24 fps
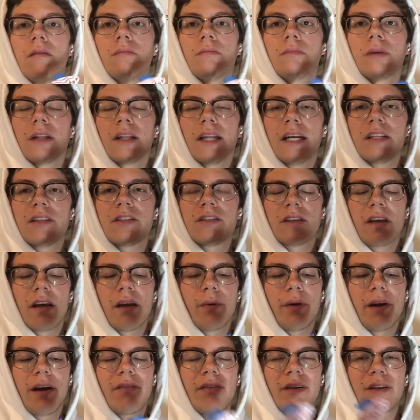But let's say we
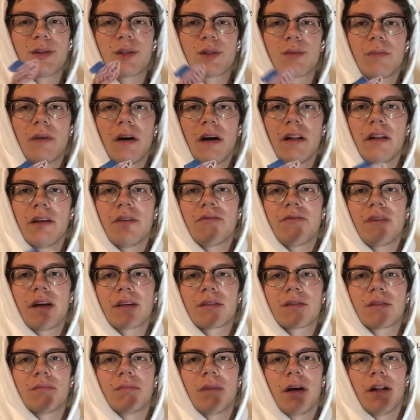have a small
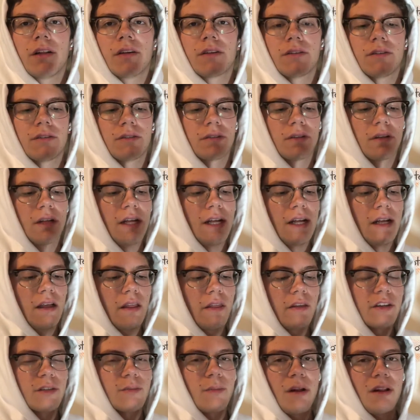effector molecule. The
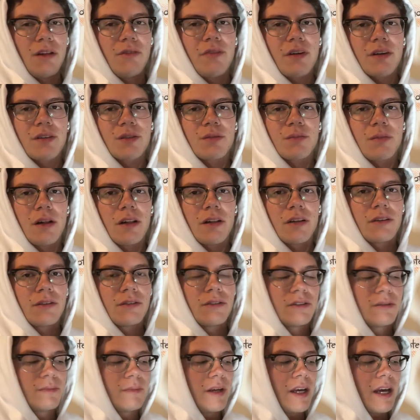small effector
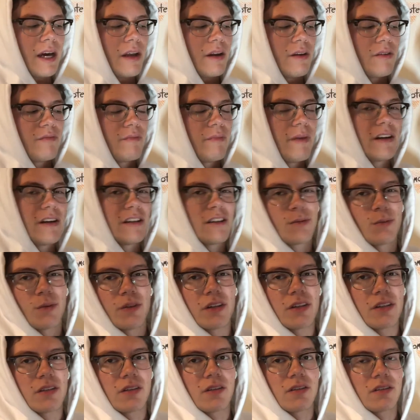molecule kind of messed with the
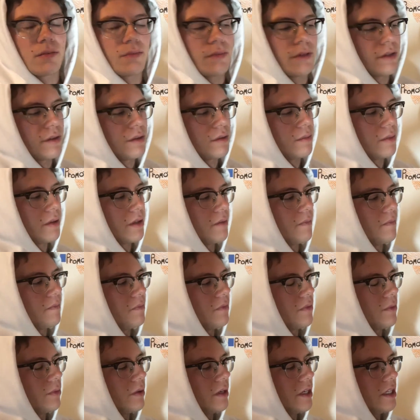system a little bit.
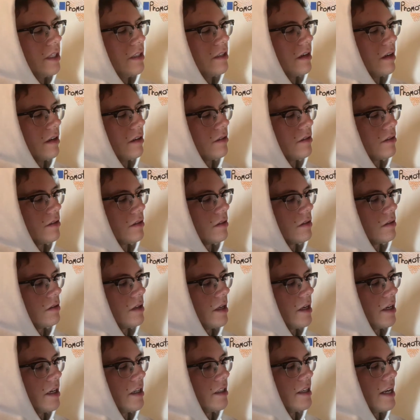What it does is that it
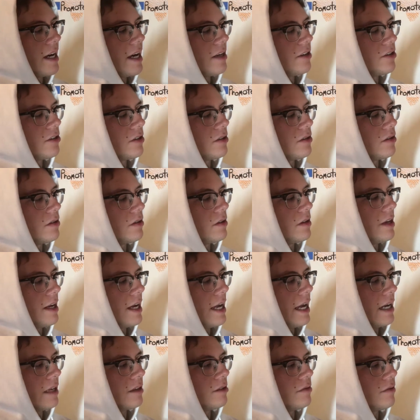attaches to the
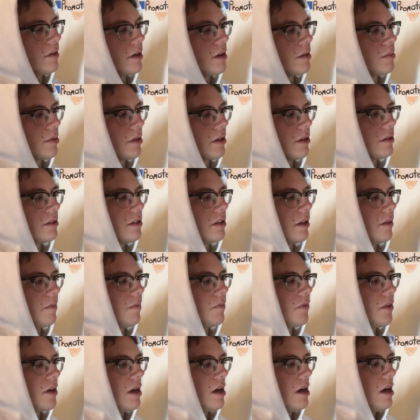activator protein,
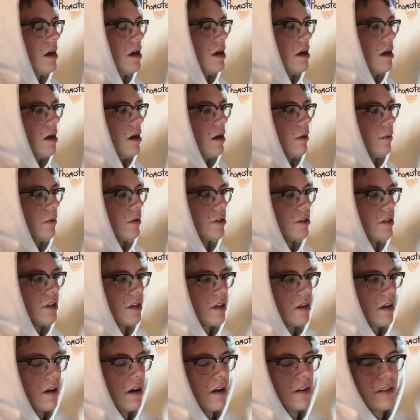which then
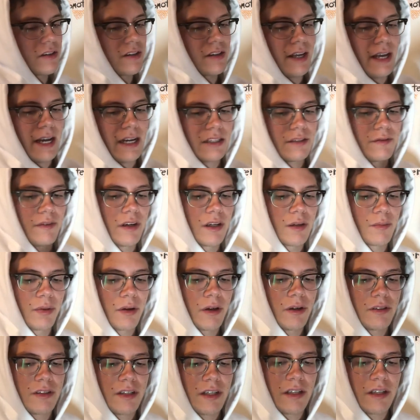causes the activator protein